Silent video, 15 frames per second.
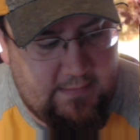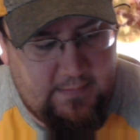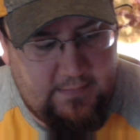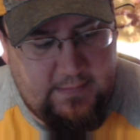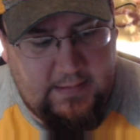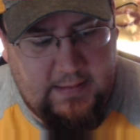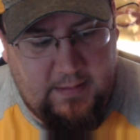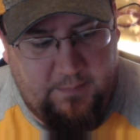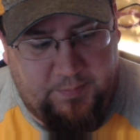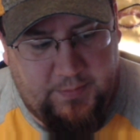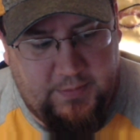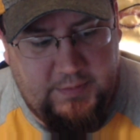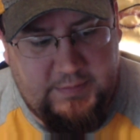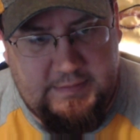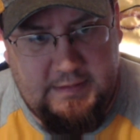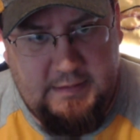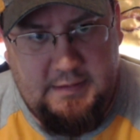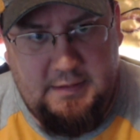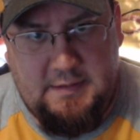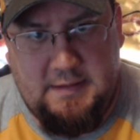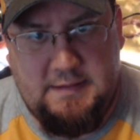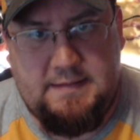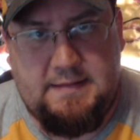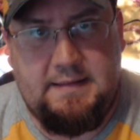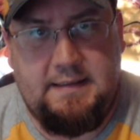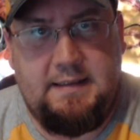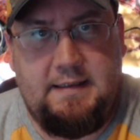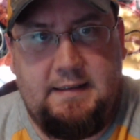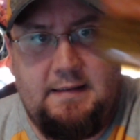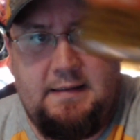the hemp lucid, you can
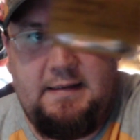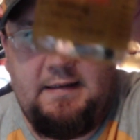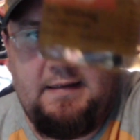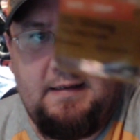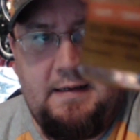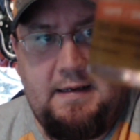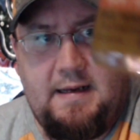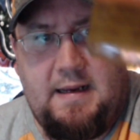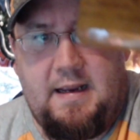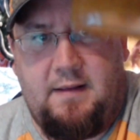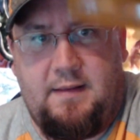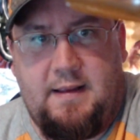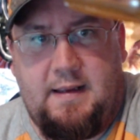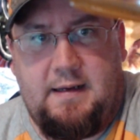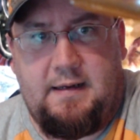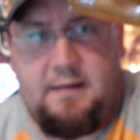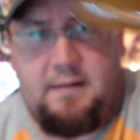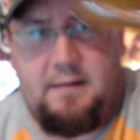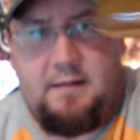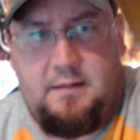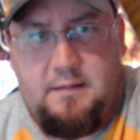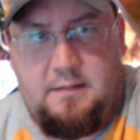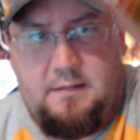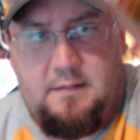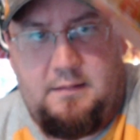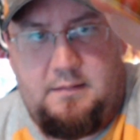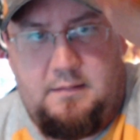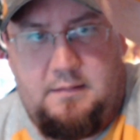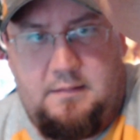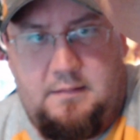see how like
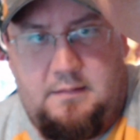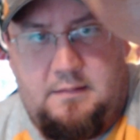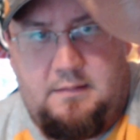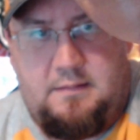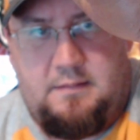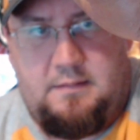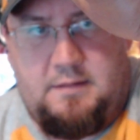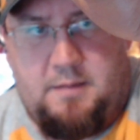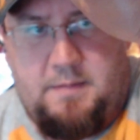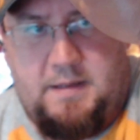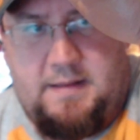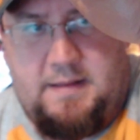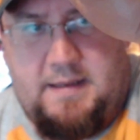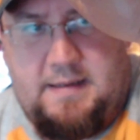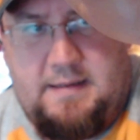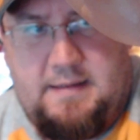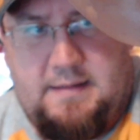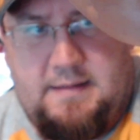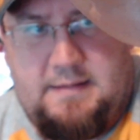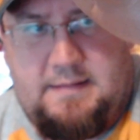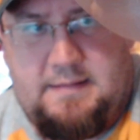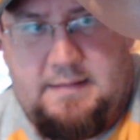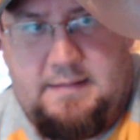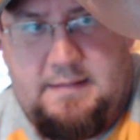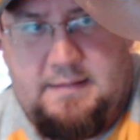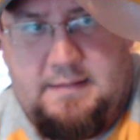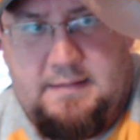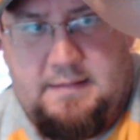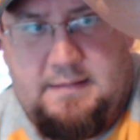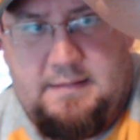gummy that is.
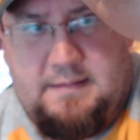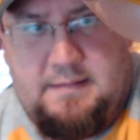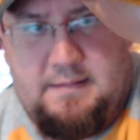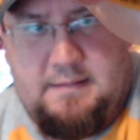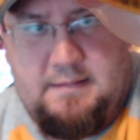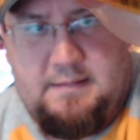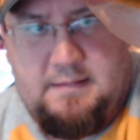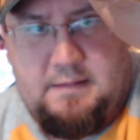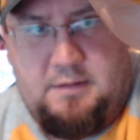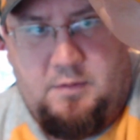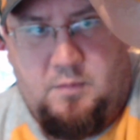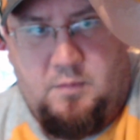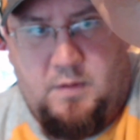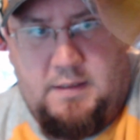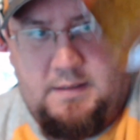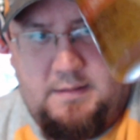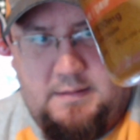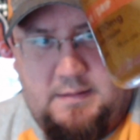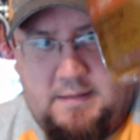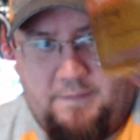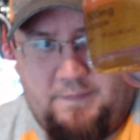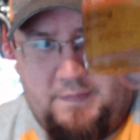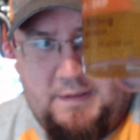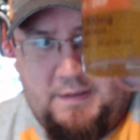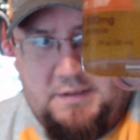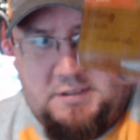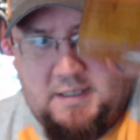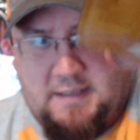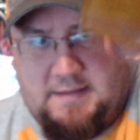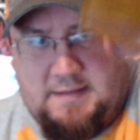You want to definitely
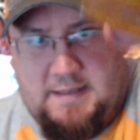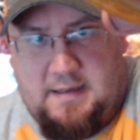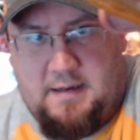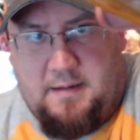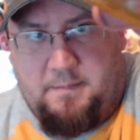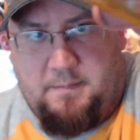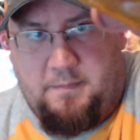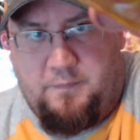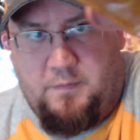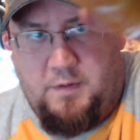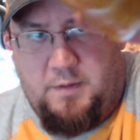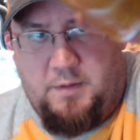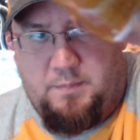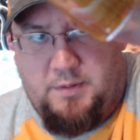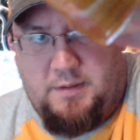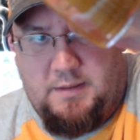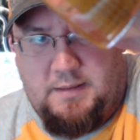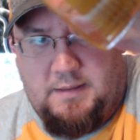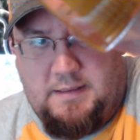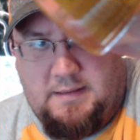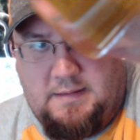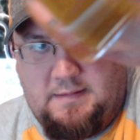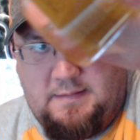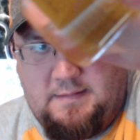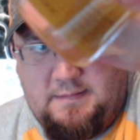shake that up before you put it in,